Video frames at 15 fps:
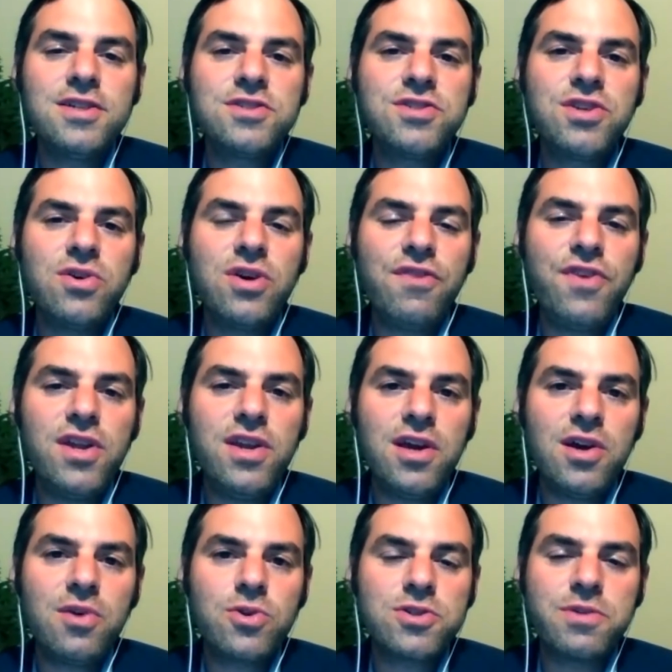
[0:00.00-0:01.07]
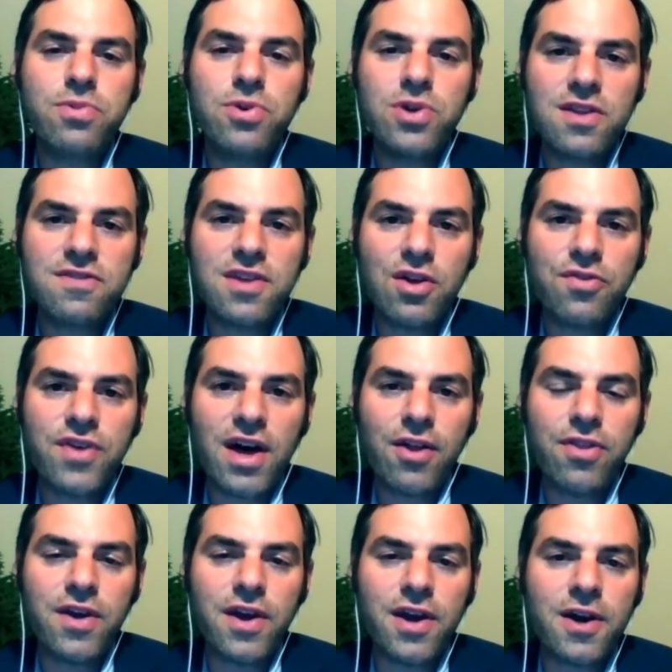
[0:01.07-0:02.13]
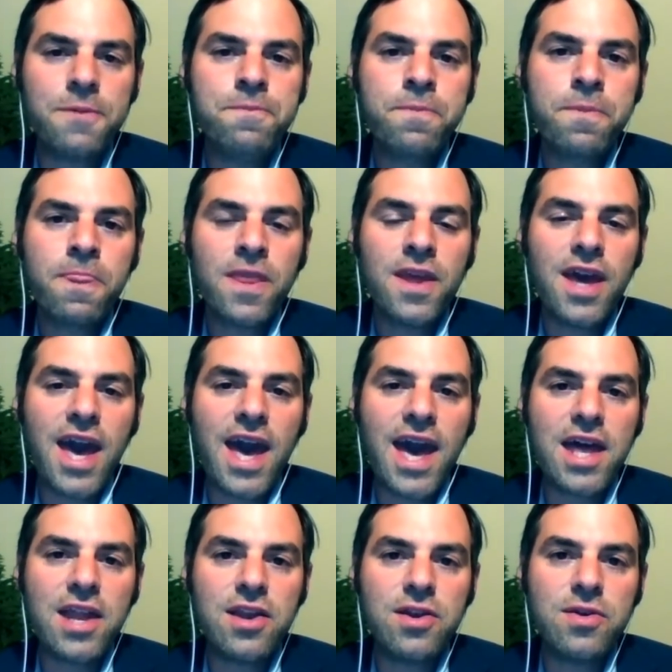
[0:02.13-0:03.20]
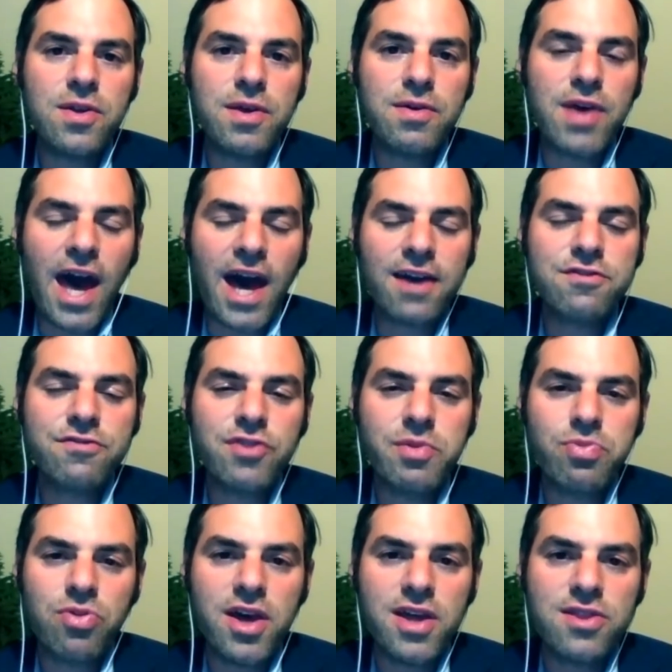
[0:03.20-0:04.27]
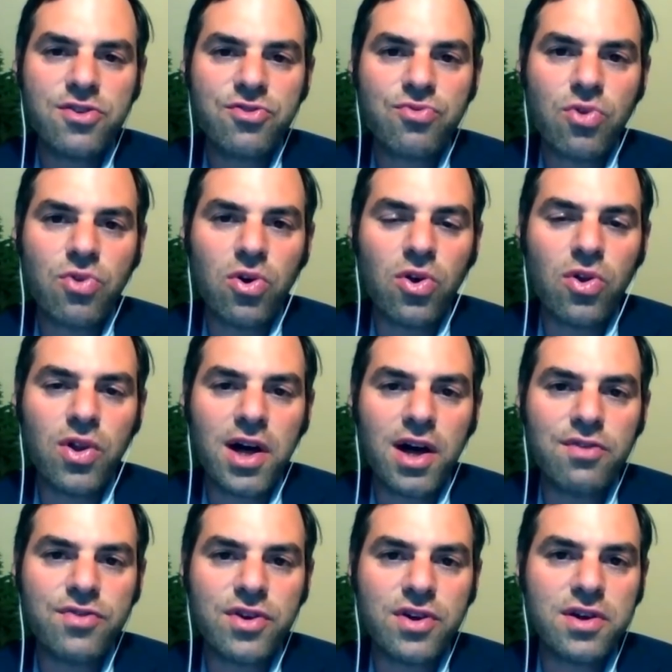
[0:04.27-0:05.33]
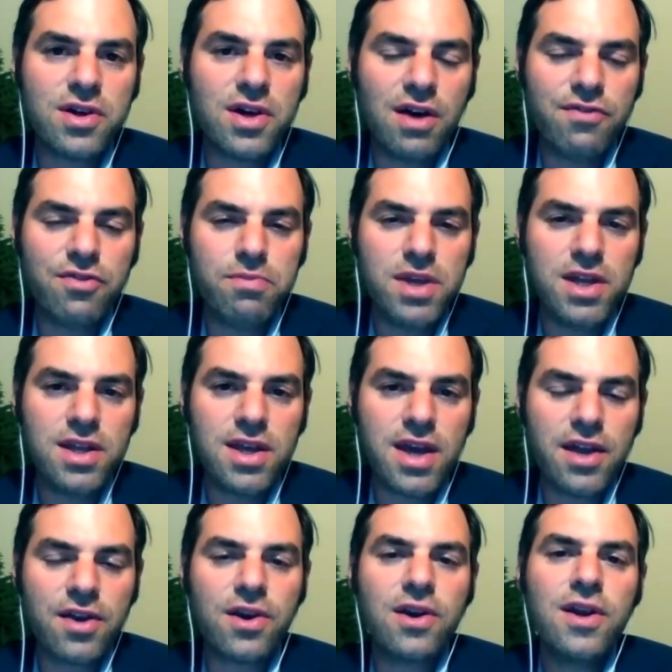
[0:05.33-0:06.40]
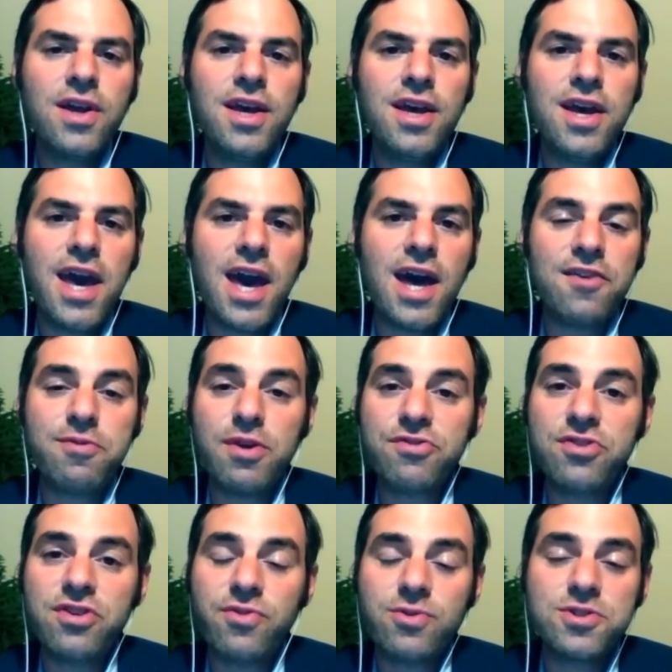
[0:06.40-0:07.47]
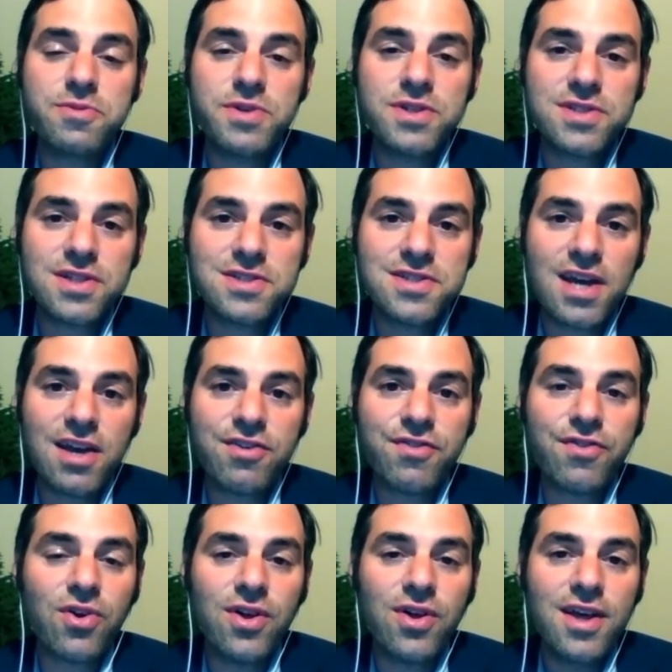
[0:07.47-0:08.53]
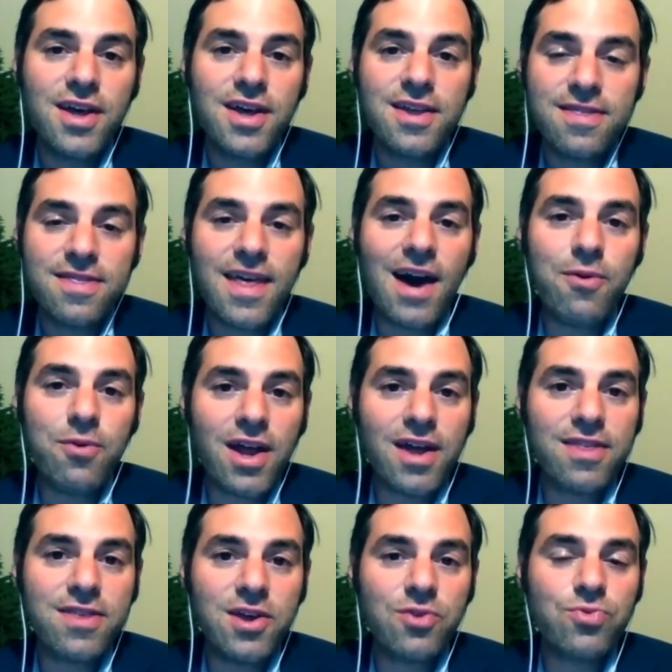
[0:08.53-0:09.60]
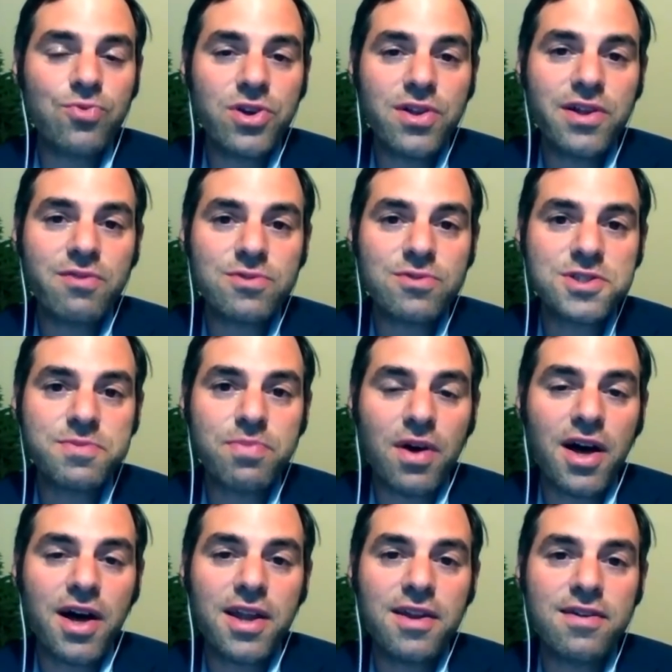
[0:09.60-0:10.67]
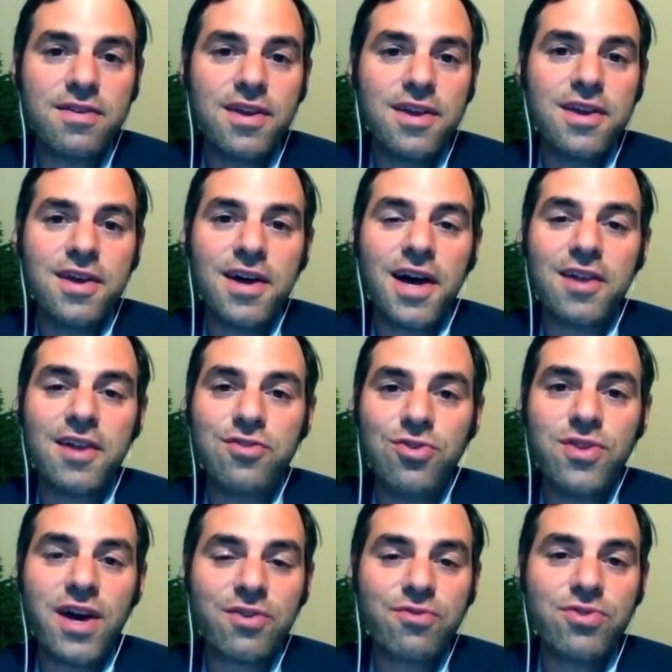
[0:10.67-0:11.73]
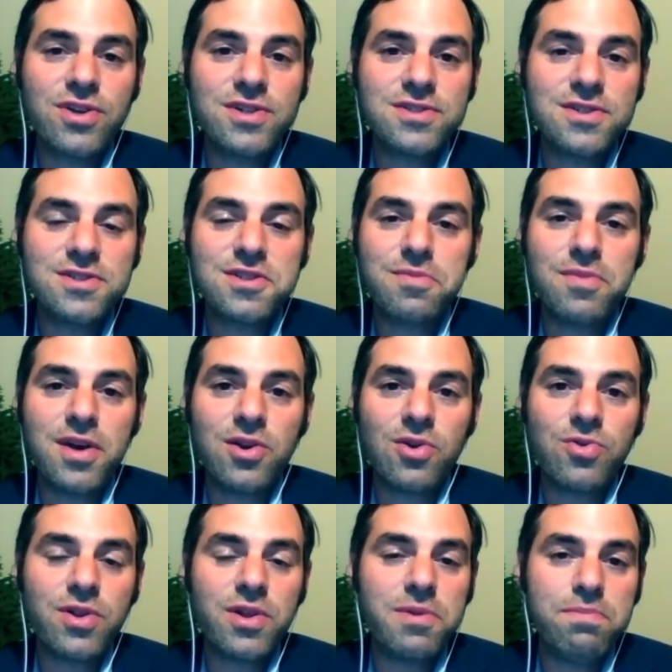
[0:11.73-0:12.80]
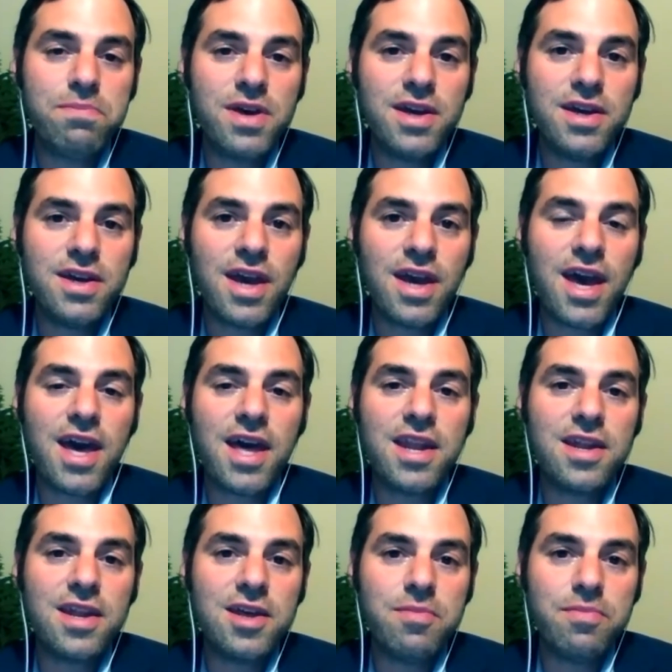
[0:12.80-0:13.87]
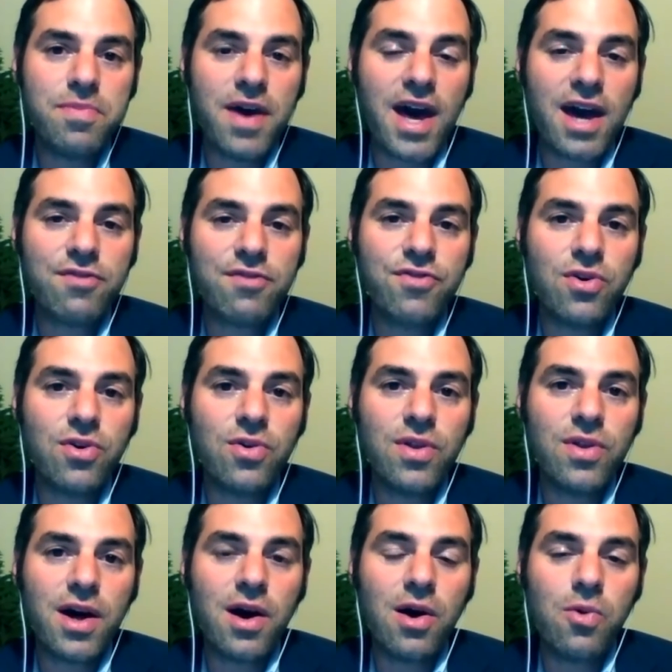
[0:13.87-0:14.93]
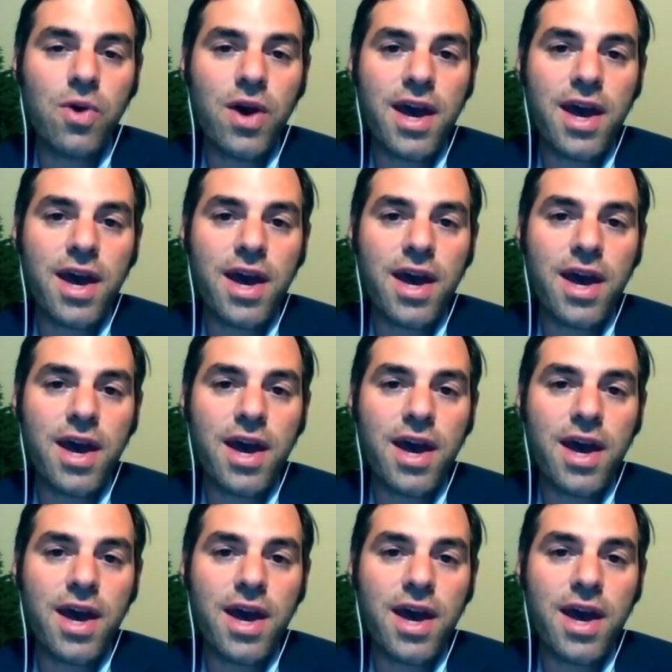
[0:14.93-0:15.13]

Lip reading: So if India were to put itself out there and actively play this role of a mediator, and especially if it were to be successful, that would, I think, really respond to that criticism in a really big and impactful